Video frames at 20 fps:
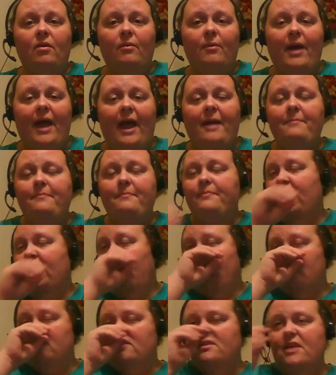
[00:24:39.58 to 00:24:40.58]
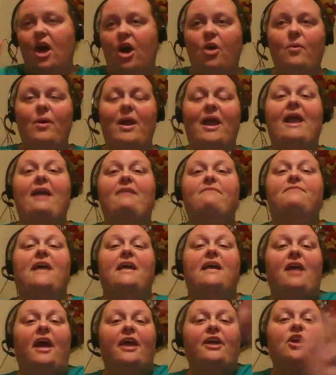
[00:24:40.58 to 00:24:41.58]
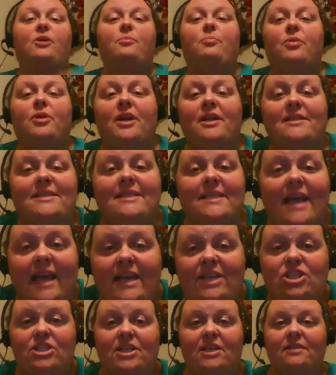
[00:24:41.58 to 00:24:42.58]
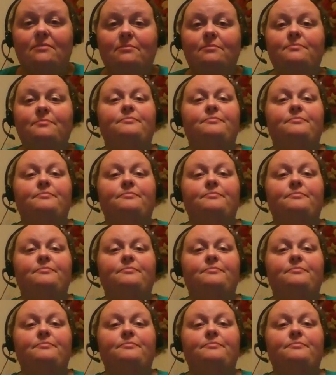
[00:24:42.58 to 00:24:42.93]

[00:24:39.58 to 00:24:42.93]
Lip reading: Okay? So if they like your pronunciation,